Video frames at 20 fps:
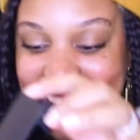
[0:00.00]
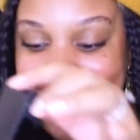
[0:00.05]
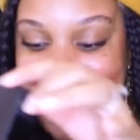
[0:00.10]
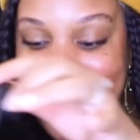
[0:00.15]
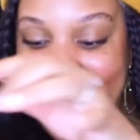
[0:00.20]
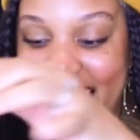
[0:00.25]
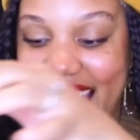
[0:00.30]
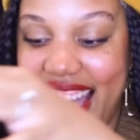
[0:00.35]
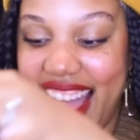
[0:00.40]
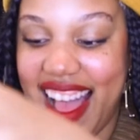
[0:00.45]

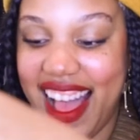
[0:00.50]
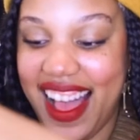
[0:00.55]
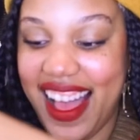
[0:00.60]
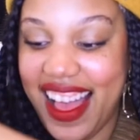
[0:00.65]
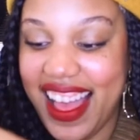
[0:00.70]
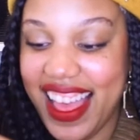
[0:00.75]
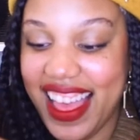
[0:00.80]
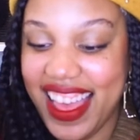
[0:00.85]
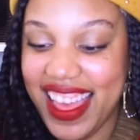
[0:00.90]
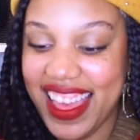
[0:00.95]

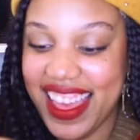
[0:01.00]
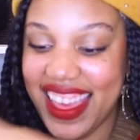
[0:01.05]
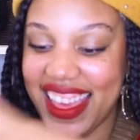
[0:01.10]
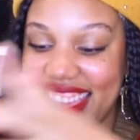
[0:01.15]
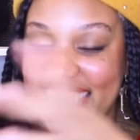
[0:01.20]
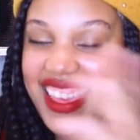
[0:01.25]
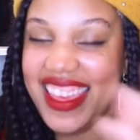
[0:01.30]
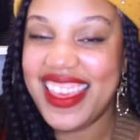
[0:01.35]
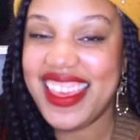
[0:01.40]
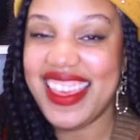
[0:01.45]

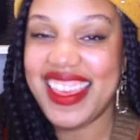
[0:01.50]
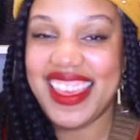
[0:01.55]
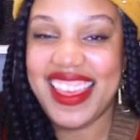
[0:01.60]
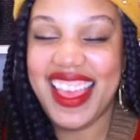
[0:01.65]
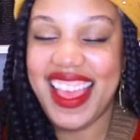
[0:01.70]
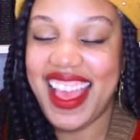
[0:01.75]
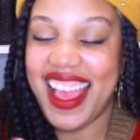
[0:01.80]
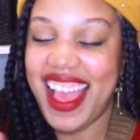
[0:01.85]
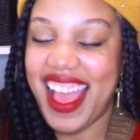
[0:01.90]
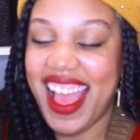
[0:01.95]
I
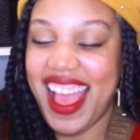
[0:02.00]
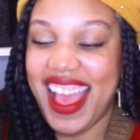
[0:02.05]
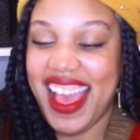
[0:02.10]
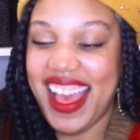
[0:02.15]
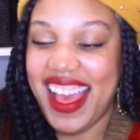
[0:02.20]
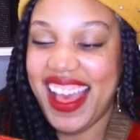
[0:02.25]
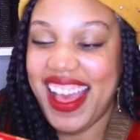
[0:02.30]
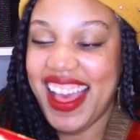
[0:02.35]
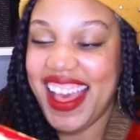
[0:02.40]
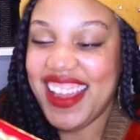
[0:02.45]

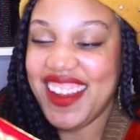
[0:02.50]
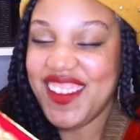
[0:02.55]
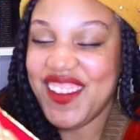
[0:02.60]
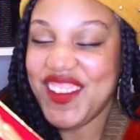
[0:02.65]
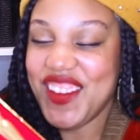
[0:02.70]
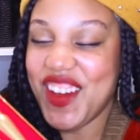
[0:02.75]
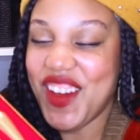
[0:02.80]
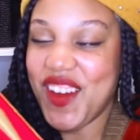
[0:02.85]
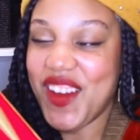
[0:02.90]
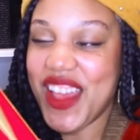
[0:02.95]
I don't
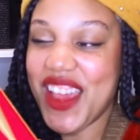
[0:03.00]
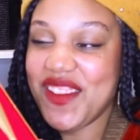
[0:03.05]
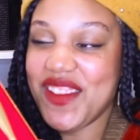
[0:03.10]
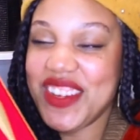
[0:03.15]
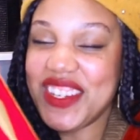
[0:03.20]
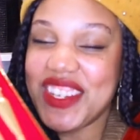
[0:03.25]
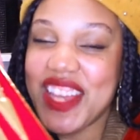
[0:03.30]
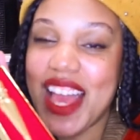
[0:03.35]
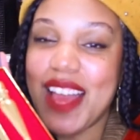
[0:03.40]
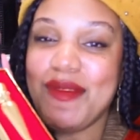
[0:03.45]
know. Every
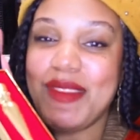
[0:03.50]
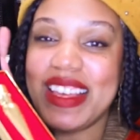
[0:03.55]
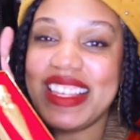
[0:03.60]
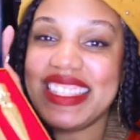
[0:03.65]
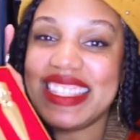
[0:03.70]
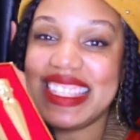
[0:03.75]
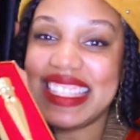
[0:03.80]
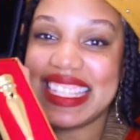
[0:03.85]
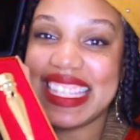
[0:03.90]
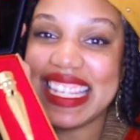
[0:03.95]
time I
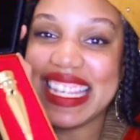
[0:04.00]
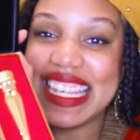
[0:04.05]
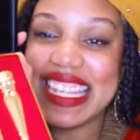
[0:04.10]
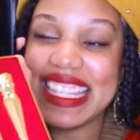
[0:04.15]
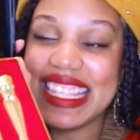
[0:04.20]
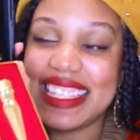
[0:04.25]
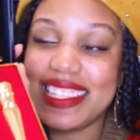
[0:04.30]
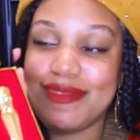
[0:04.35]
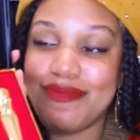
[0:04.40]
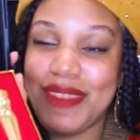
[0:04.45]
see
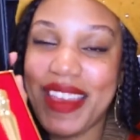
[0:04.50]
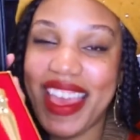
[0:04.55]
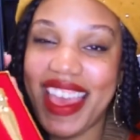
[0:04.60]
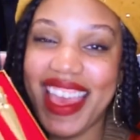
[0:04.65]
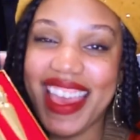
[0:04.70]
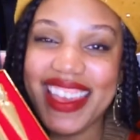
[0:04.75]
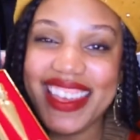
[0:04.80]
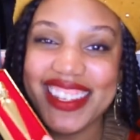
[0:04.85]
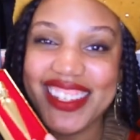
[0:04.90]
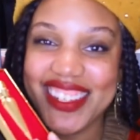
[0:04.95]
this
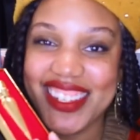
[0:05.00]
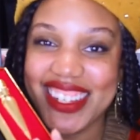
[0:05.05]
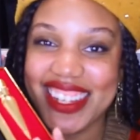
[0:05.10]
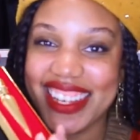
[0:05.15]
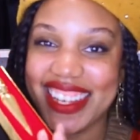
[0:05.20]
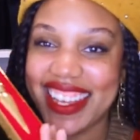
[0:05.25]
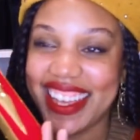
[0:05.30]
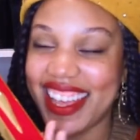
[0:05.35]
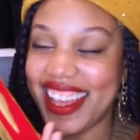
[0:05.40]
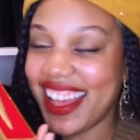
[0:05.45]

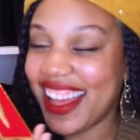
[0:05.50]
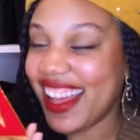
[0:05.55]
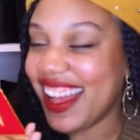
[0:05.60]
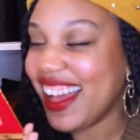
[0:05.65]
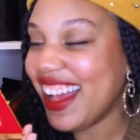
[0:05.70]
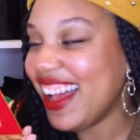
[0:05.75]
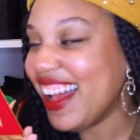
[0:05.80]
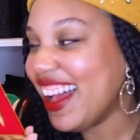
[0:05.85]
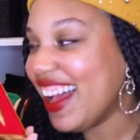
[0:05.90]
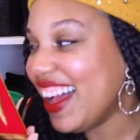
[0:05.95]
packaging,
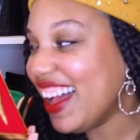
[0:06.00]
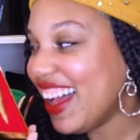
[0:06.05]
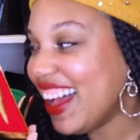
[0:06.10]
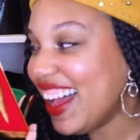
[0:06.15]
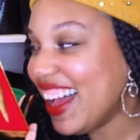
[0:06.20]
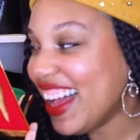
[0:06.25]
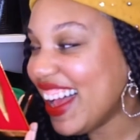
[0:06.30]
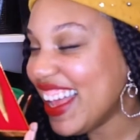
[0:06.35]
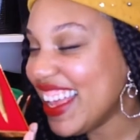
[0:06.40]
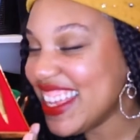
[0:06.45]

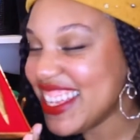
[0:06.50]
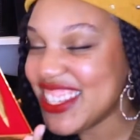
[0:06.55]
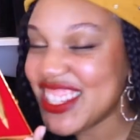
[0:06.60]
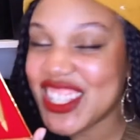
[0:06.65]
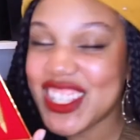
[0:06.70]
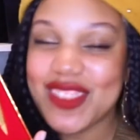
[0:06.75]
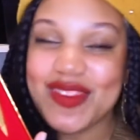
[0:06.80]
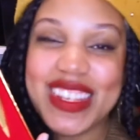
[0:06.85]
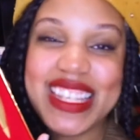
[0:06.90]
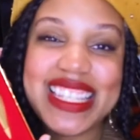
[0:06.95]
it
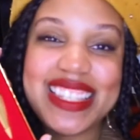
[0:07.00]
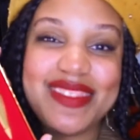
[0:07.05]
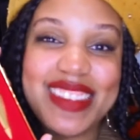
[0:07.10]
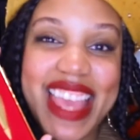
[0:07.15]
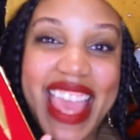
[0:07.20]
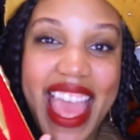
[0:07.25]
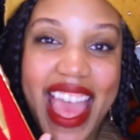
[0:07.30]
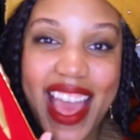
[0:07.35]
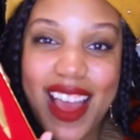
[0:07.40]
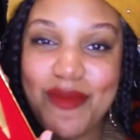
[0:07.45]
just makes me
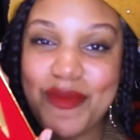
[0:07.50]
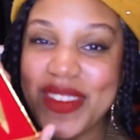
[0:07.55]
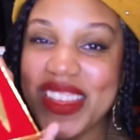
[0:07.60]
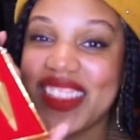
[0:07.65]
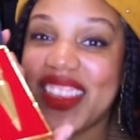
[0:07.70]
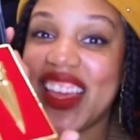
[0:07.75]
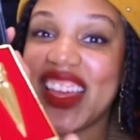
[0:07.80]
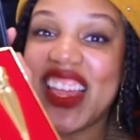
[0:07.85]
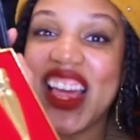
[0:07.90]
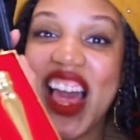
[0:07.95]
happy.
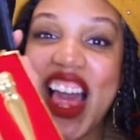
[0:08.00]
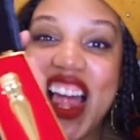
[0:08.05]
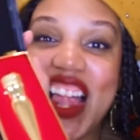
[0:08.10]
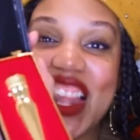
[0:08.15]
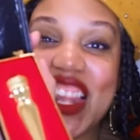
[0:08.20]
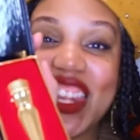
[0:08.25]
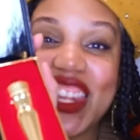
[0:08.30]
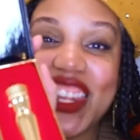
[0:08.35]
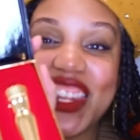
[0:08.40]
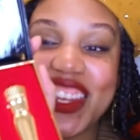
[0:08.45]
Like,
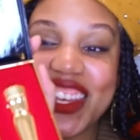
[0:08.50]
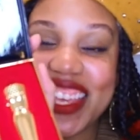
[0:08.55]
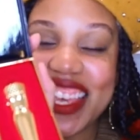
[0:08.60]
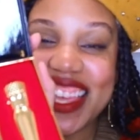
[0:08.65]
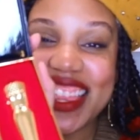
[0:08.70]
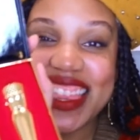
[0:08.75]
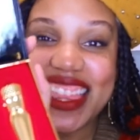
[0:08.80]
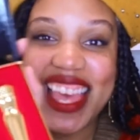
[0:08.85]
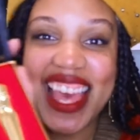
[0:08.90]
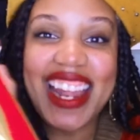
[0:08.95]
look
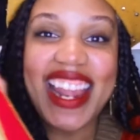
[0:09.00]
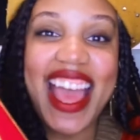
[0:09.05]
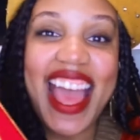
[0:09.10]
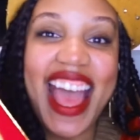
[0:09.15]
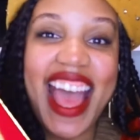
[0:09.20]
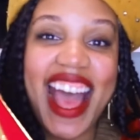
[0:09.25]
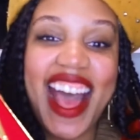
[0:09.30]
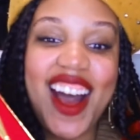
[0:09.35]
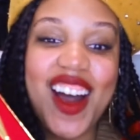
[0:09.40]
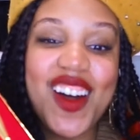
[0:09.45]
at that.
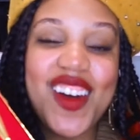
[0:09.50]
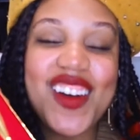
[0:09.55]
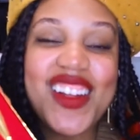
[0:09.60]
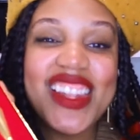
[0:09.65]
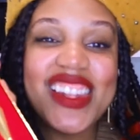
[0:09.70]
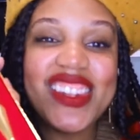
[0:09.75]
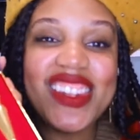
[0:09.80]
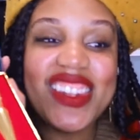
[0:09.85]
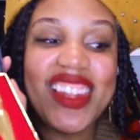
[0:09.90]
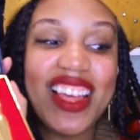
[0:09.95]
How
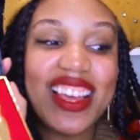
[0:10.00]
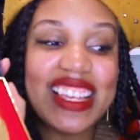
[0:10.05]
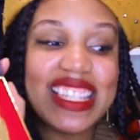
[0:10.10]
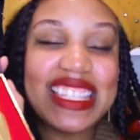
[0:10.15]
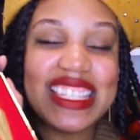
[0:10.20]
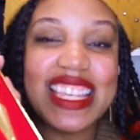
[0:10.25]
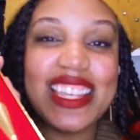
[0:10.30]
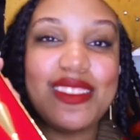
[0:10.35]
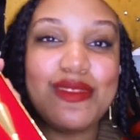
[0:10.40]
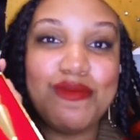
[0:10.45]
luxe
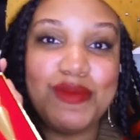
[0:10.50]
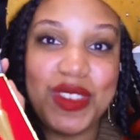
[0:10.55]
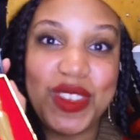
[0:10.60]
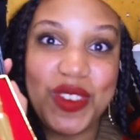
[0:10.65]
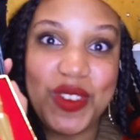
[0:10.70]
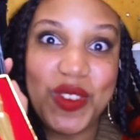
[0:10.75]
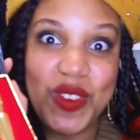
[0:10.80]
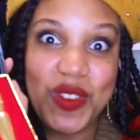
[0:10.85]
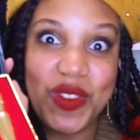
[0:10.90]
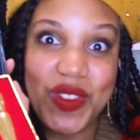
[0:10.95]
and
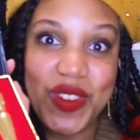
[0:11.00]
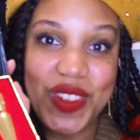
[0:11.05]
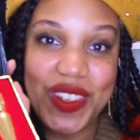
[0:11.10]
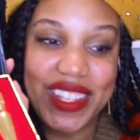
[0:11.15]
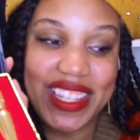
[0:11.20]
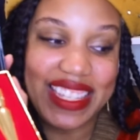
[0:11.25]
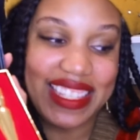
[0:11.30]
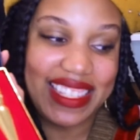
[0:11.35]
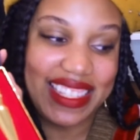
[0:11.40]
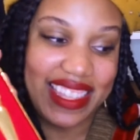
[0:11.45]
beautiful
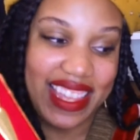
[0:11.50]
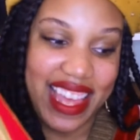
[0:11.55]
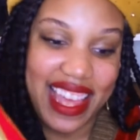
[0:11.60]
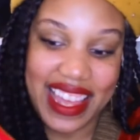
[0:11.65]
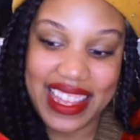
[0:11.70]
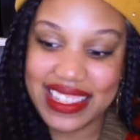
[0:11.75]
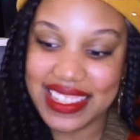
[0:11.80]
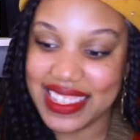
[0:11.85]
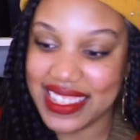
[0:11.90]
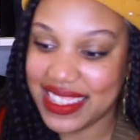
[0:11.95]
is that?